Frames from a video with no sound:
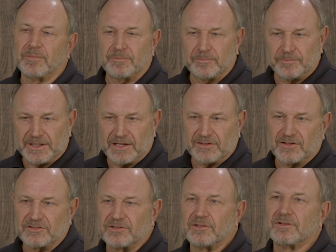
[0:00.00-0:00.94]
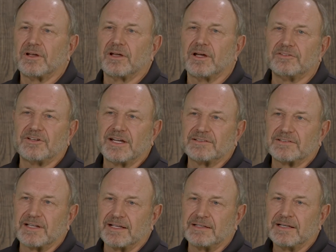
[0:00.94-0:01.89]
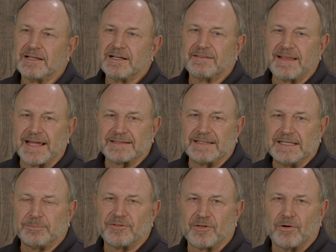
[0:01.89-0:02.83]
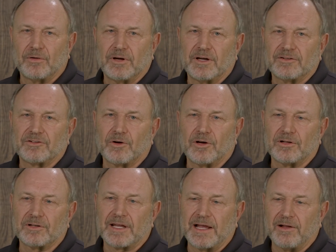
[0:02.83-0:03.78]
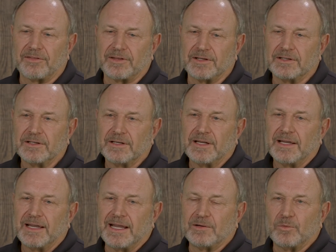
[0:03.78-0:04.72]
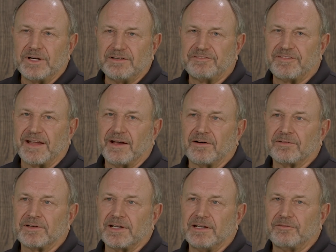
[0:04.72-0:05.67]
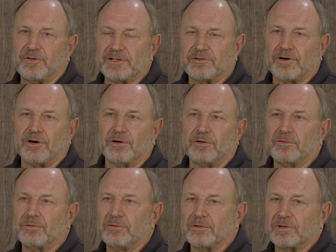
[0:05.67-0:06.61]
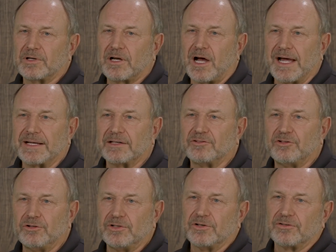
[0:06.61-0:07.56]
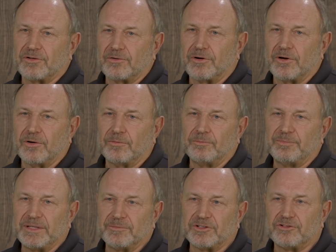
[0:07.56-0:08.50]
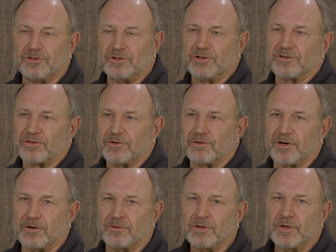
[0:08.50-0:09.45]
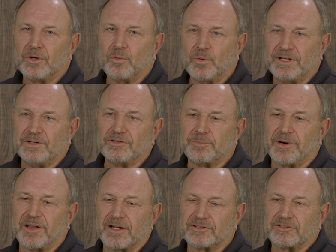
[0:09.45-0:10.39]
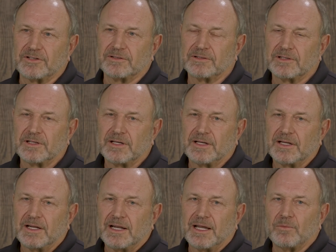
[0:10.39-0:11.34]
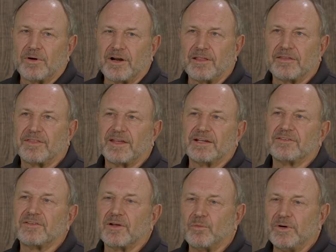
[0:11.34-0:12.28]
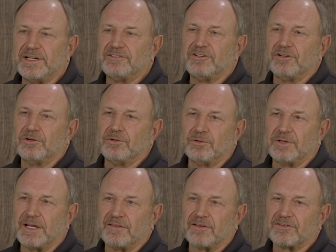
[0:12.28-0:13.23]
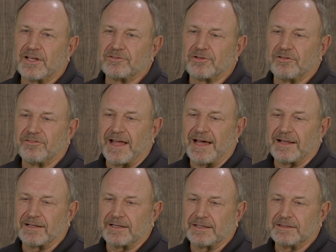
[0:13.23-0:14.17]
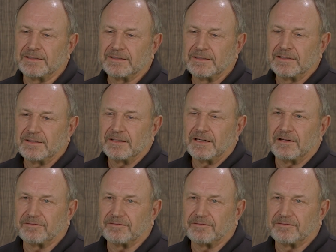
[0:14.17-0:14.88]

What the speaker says: because as Jake said, that keeps the soil healthy. And we've found if we grow cotton 2 years in a row, Pima 2 years in a row, we lose production. And one of the things that we do in the Central Valley of